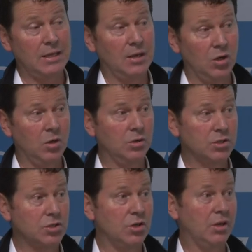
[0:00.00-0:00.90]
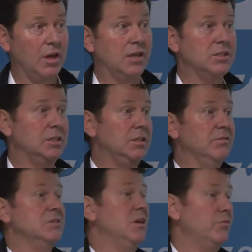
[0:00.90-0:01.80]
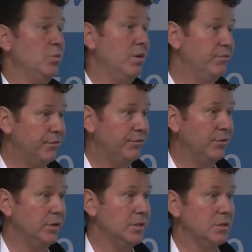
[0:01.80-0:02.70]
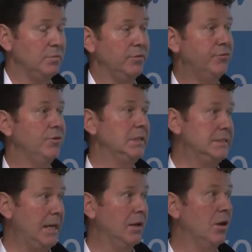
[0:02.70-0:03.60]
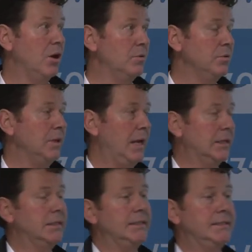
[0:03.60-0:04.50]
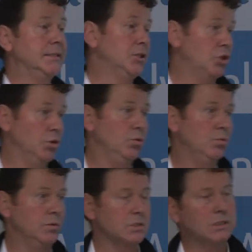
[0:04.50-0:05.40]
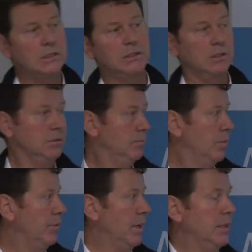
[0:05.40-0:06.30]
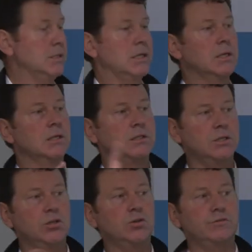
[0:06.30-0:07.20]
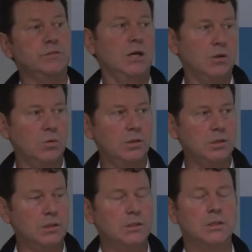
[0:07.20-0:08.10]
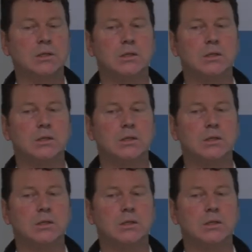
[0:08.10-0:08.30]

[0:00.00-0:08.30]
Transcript: that knowledge, so I can actually give it to everyone for free. So it'll be freely downloadable at ClearDQ, which is Clear, my brand. D Q for data quality.